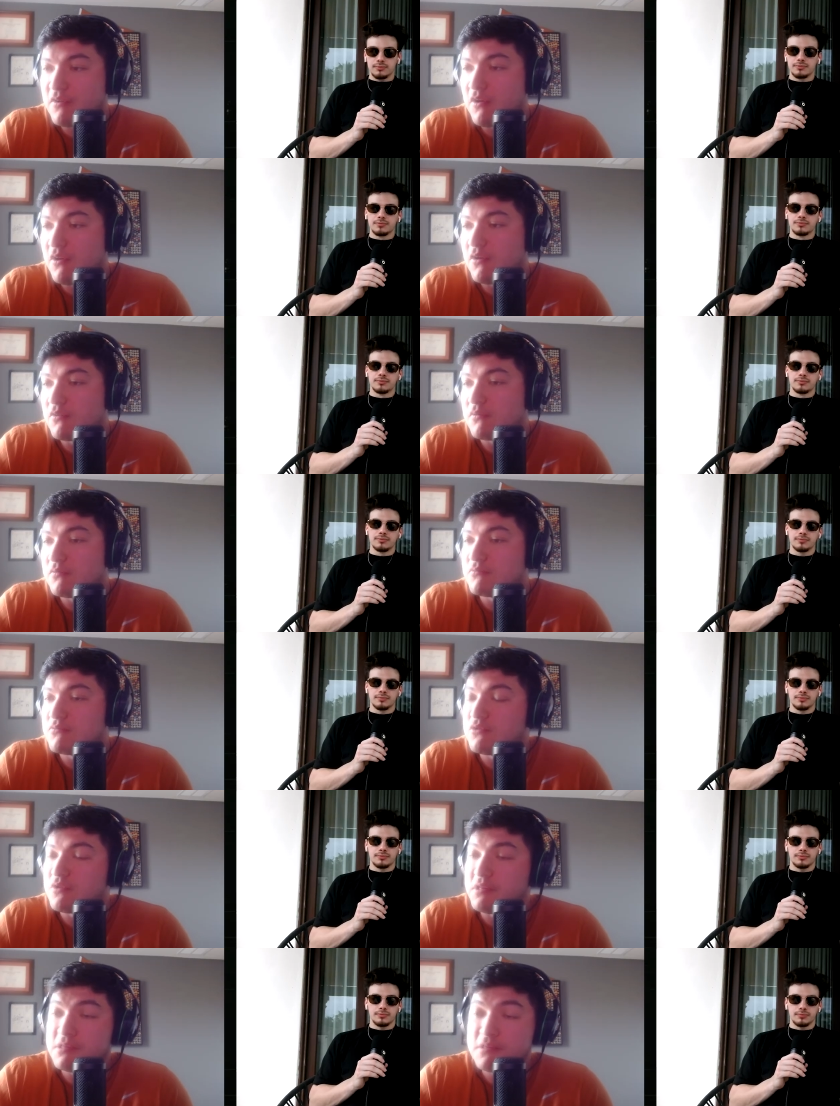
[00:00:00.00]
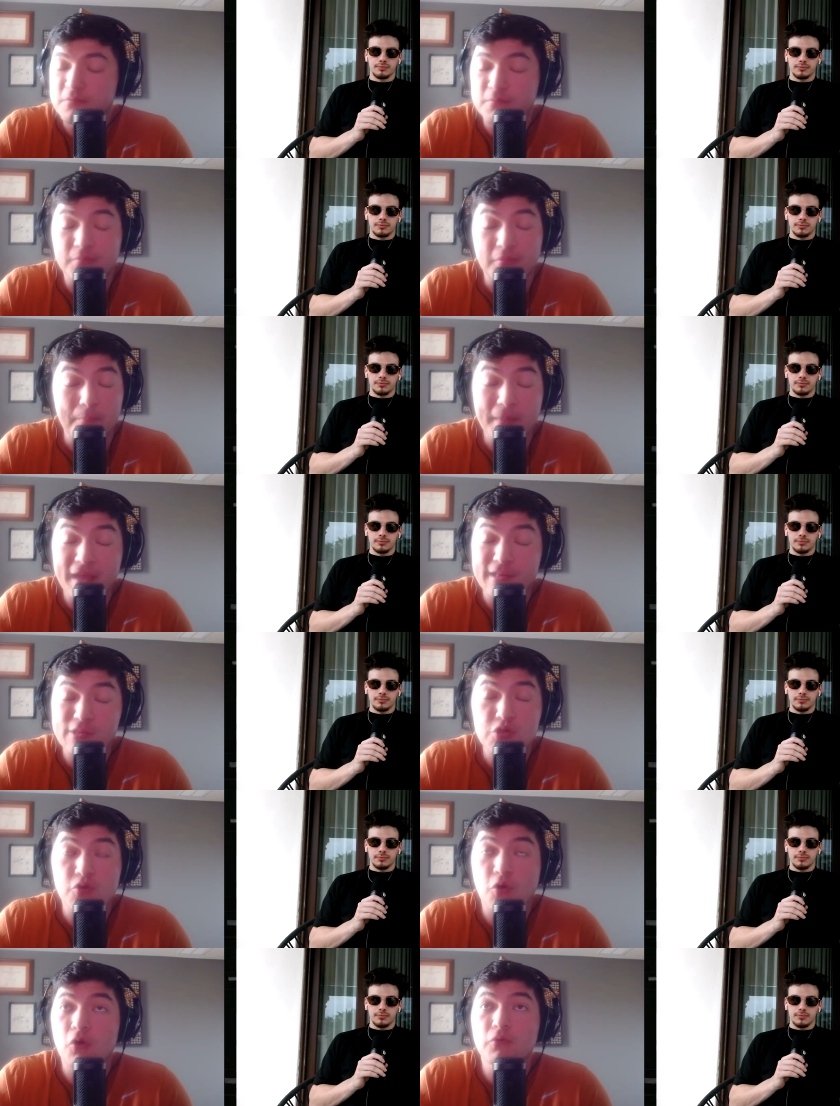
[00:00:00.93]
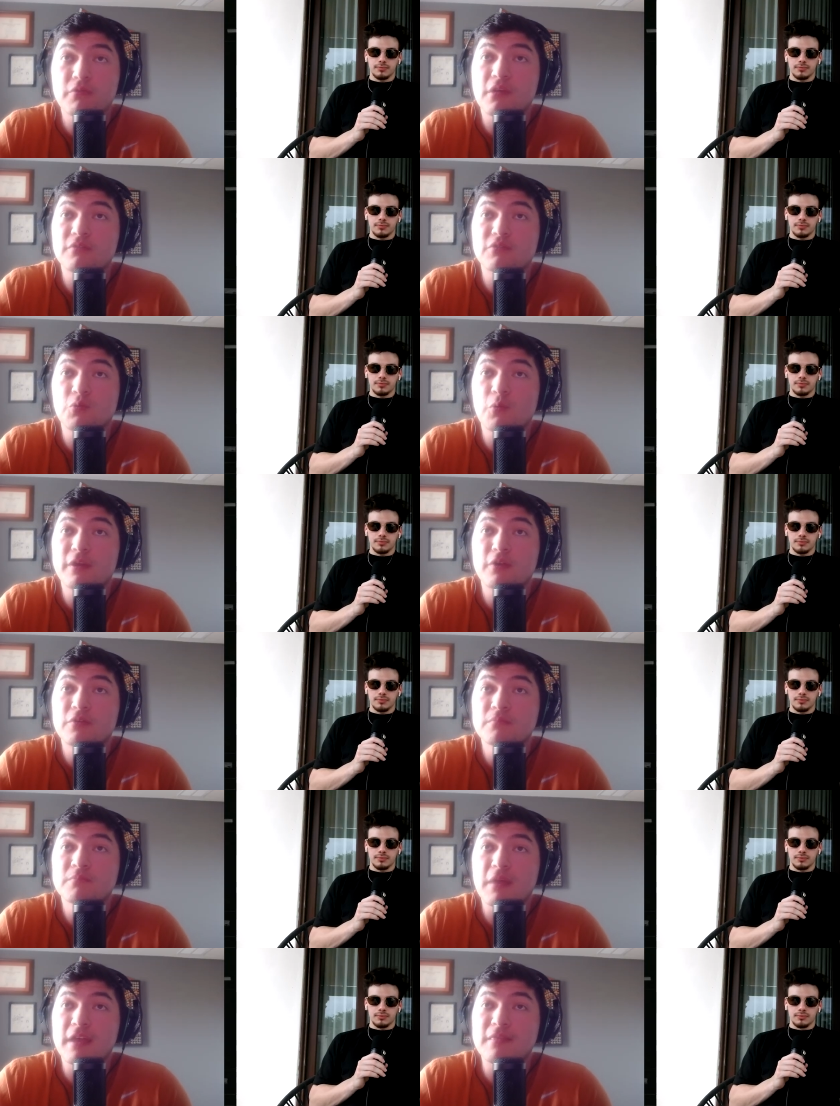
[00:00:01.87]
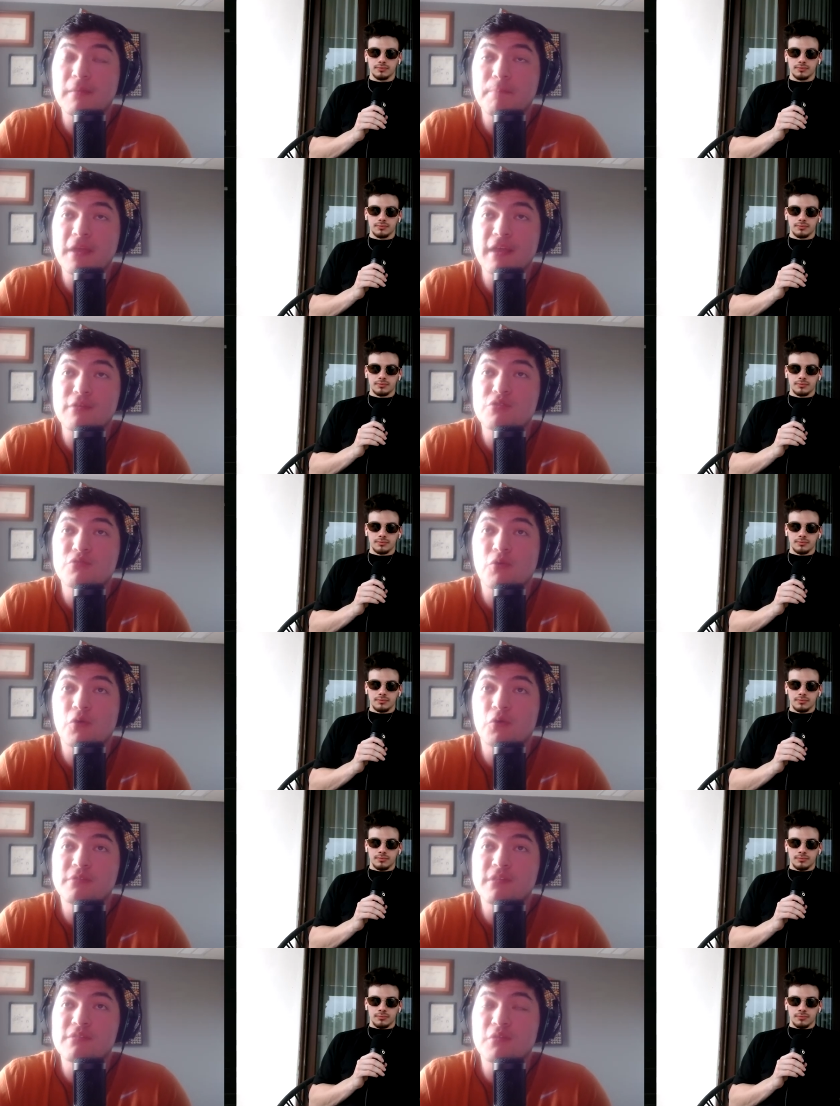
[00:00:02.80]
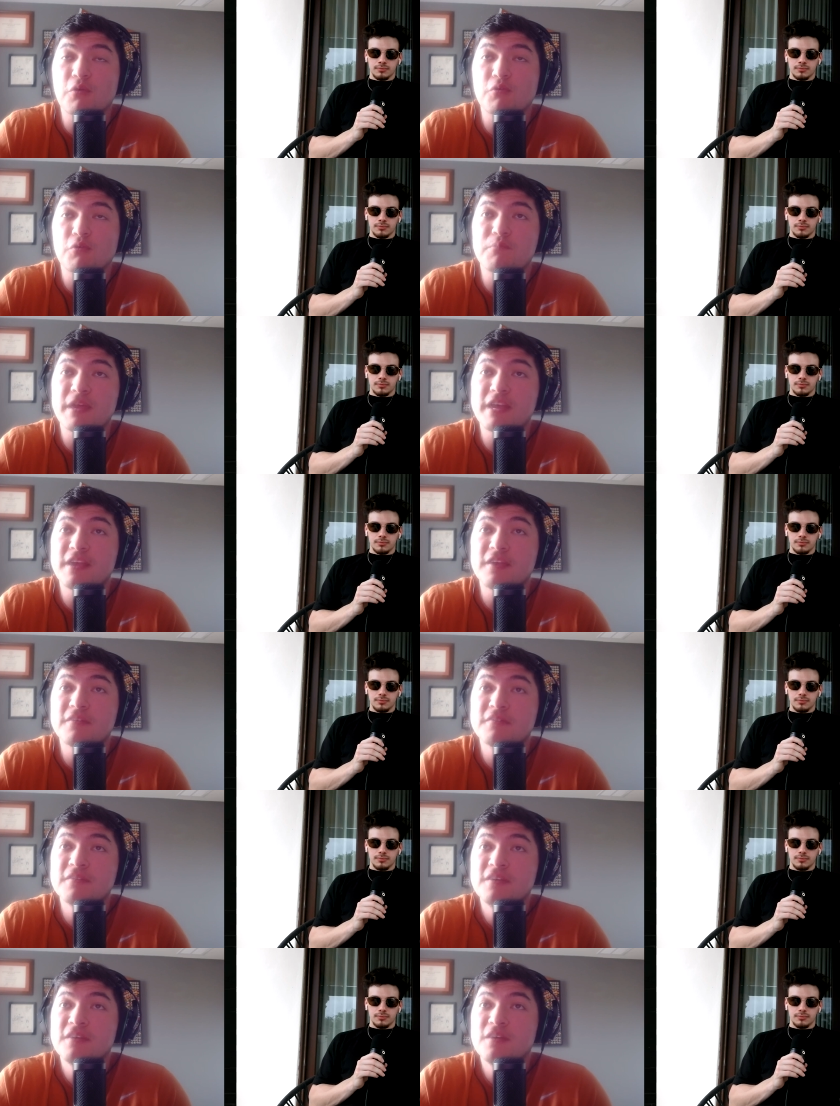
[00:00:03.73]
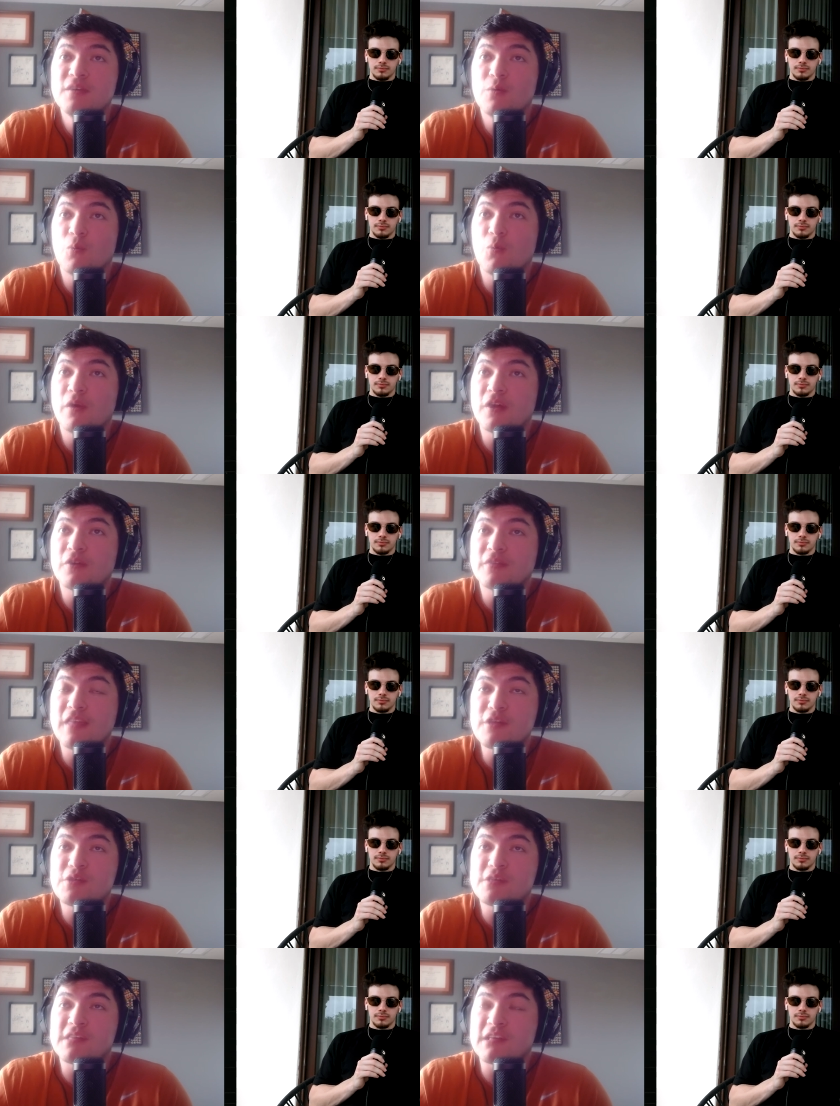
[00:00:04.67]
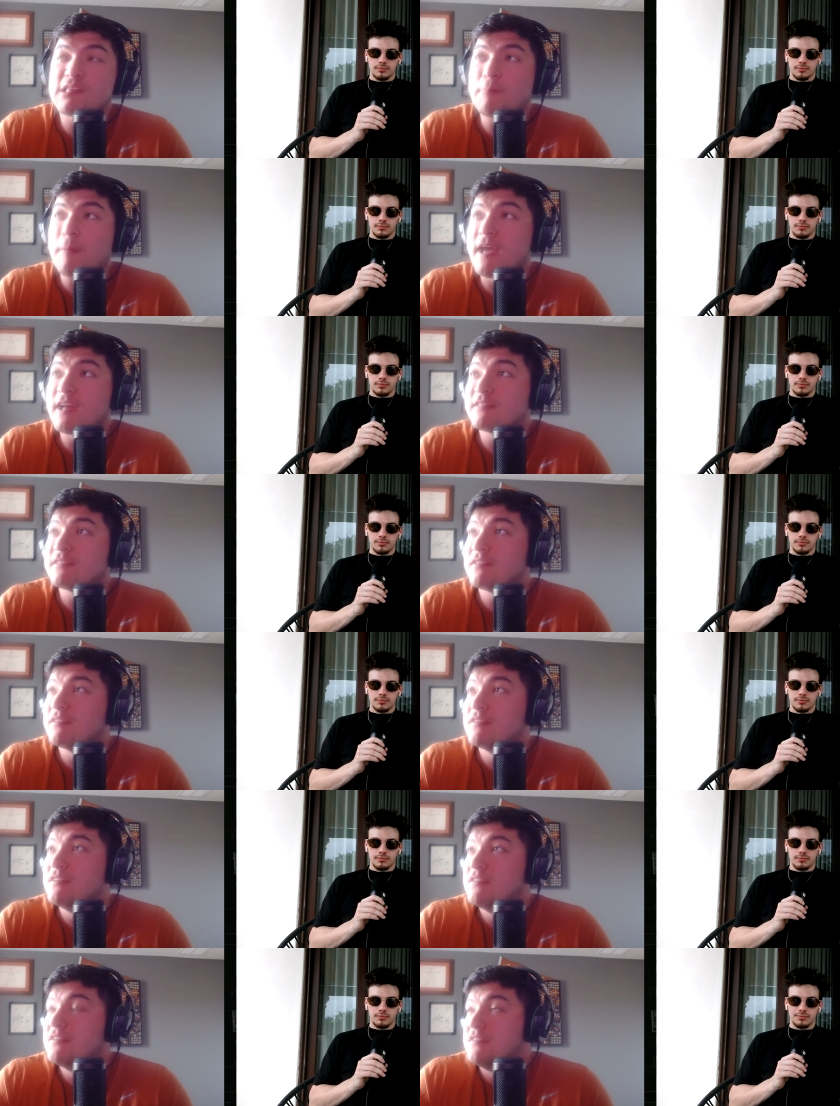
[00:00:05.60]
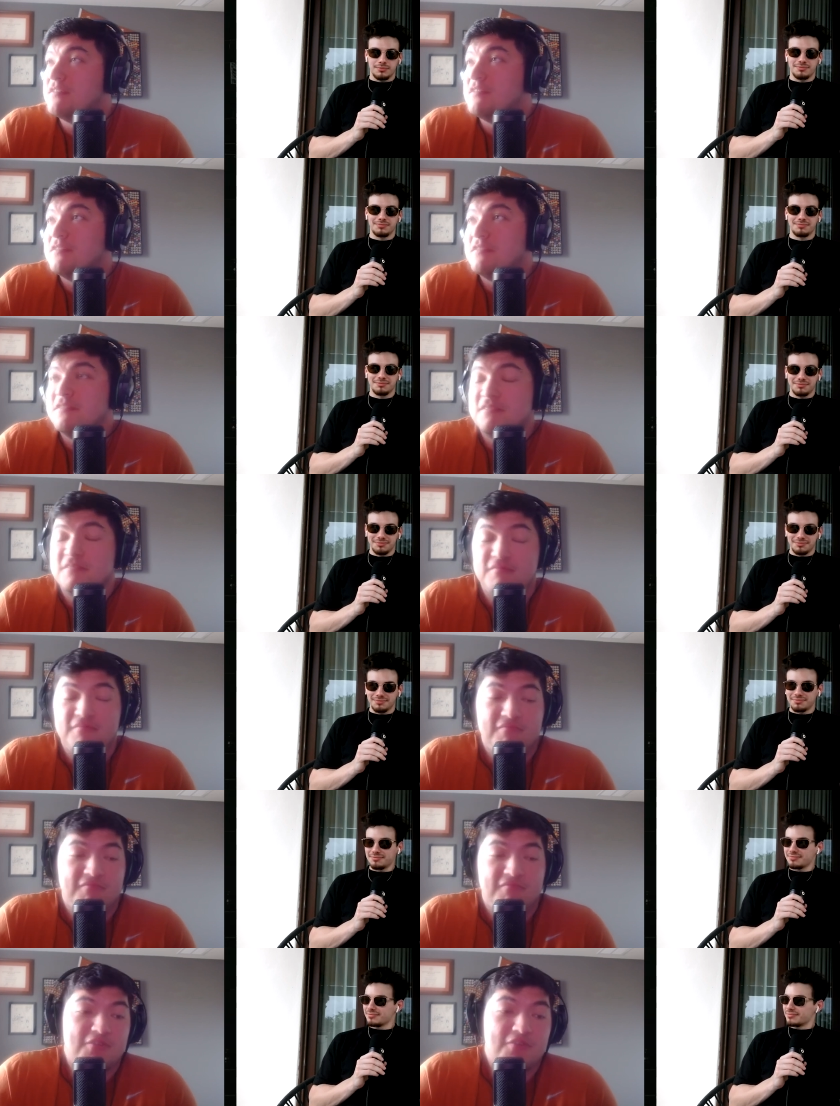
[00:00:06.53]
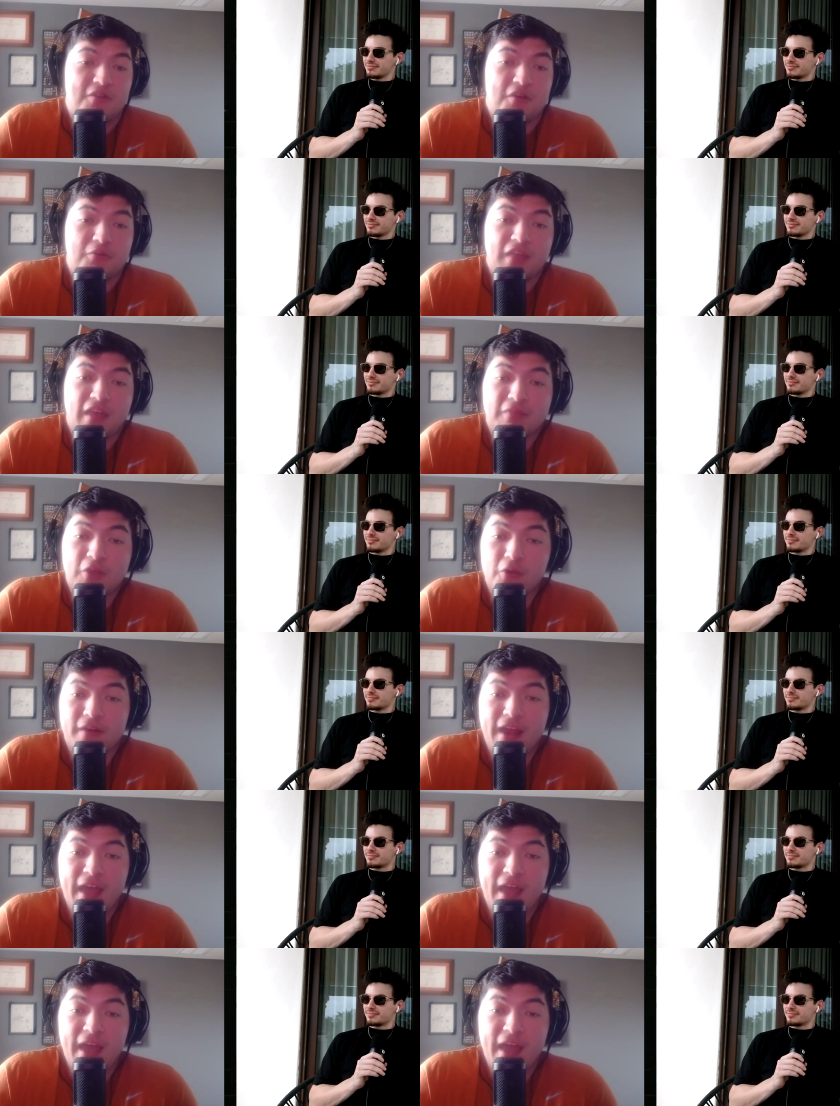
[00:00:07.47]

Speaker 1: are just the biggest trolls on Twitter and the biggest trolls on social media, where they just expect, you know, that they're going